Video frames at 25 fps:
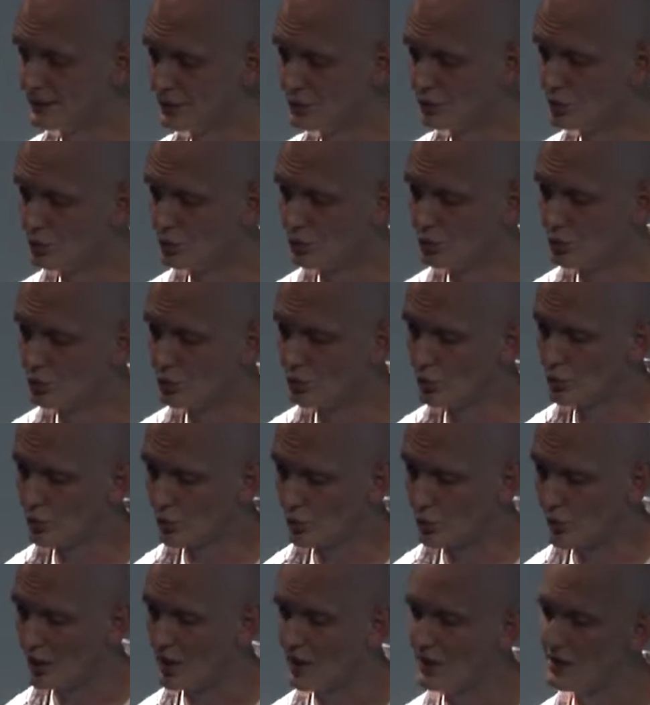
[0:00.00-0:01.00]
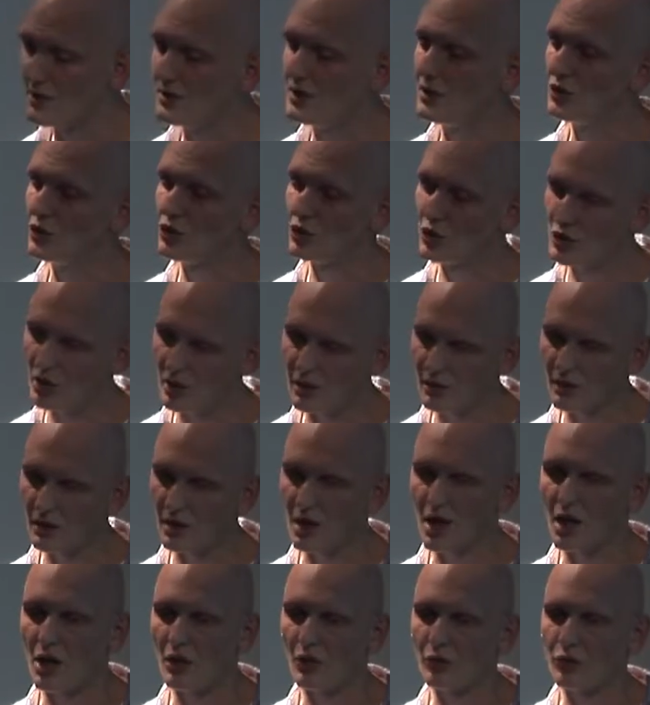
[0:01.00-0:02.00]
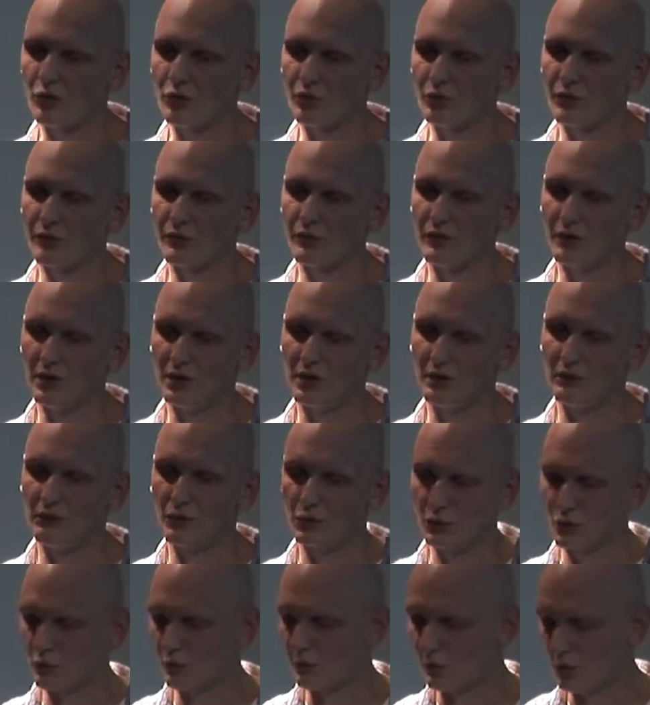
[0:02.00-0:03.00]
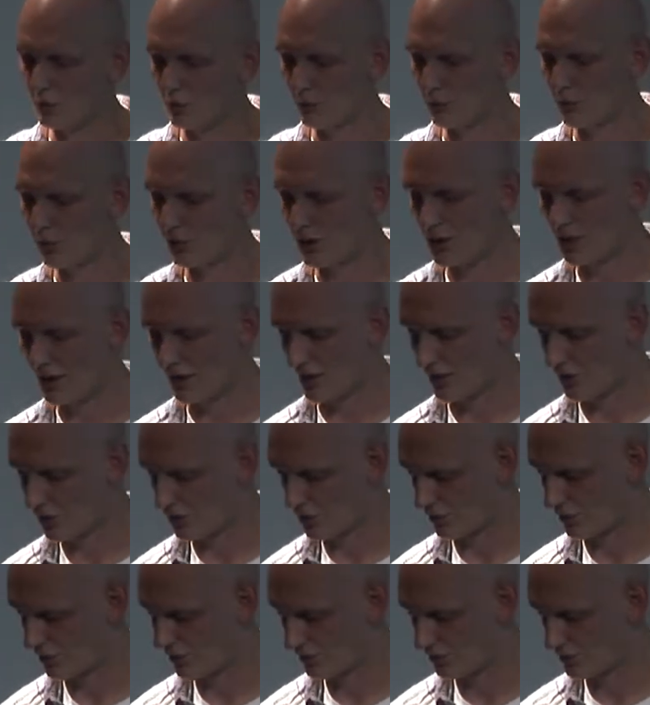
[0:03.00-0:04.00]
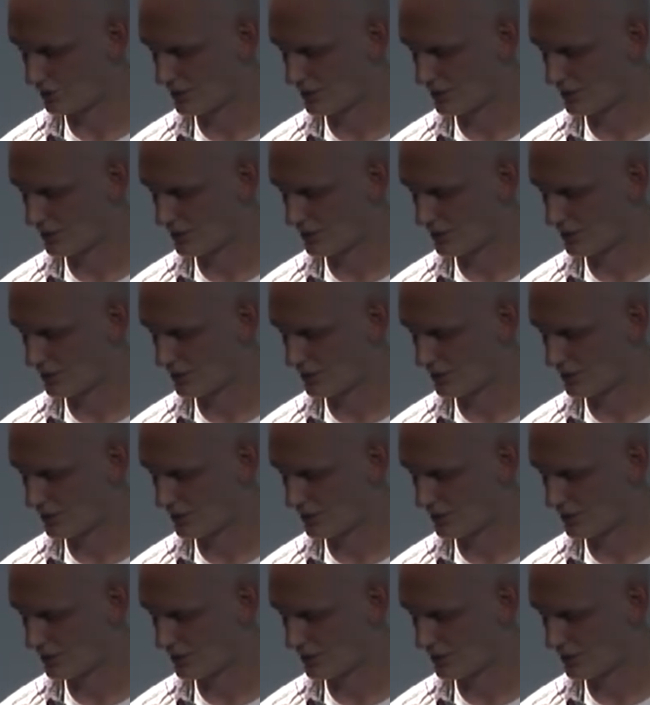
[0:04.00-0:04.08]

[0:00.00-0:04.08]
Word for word: to raise the shell out of the vulnerable application.